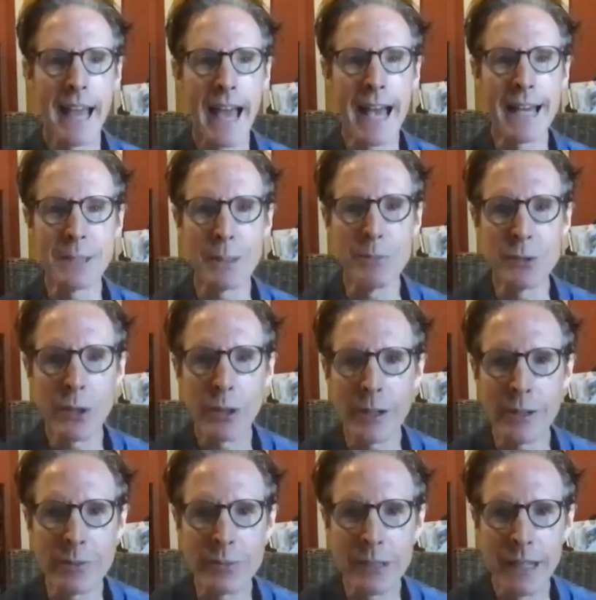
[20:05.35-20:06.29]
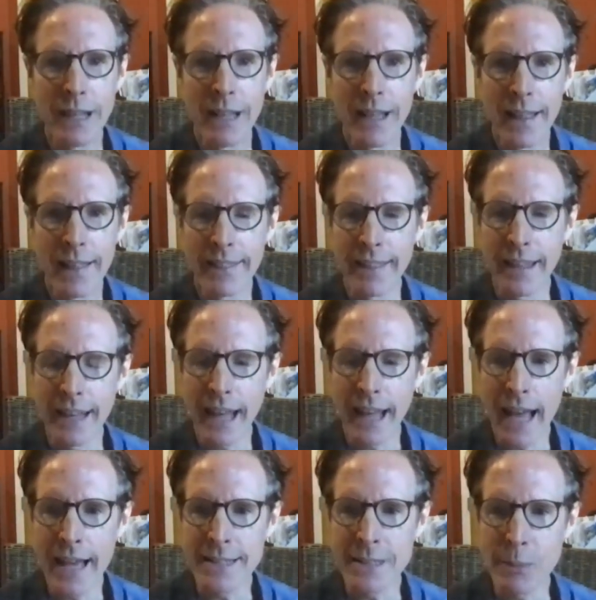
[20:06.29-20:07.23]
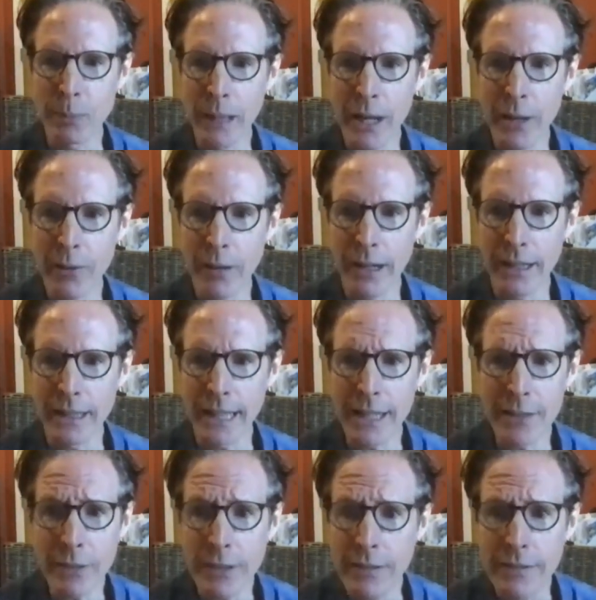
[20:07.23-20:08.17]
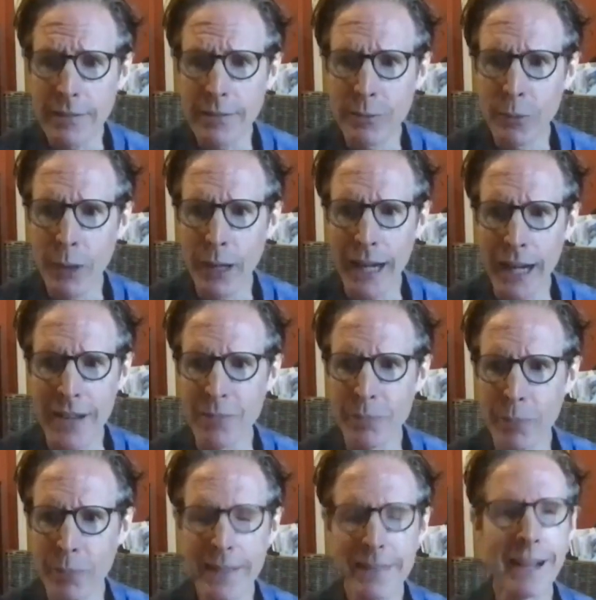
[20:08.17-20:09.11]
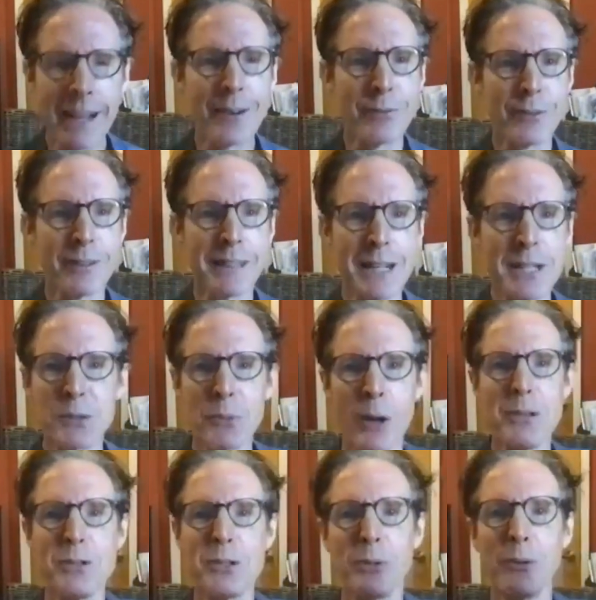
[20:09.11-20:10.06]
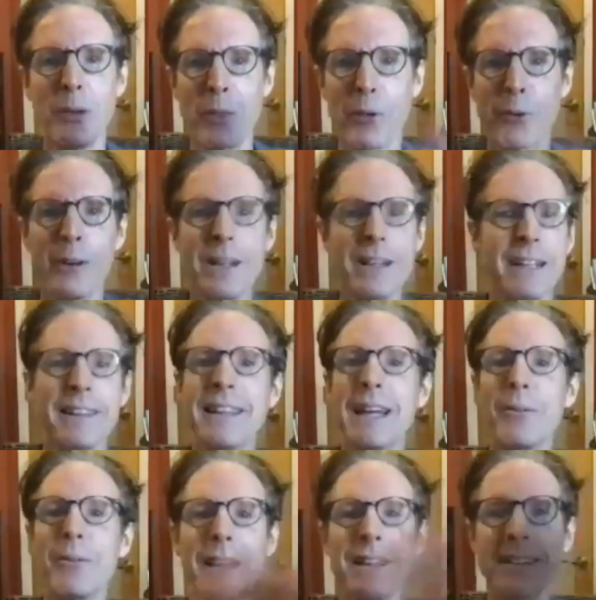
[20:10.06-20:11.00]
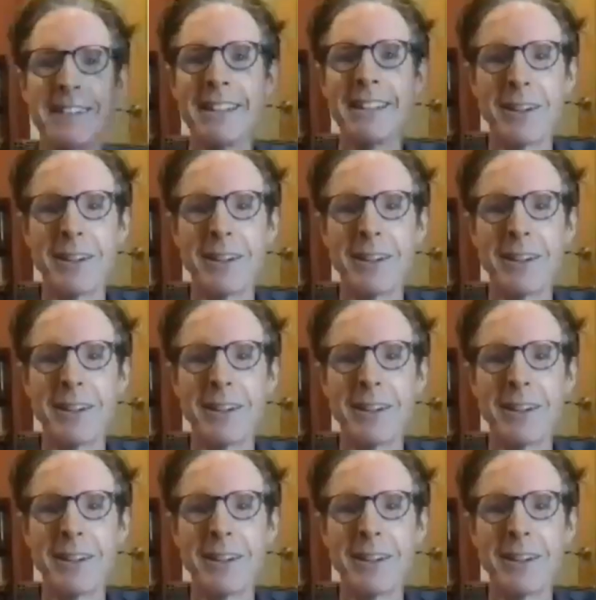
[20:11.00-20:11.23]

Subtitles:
has observed that as a playwright, even when I've been there for nights 1, 2, and 3, and they went,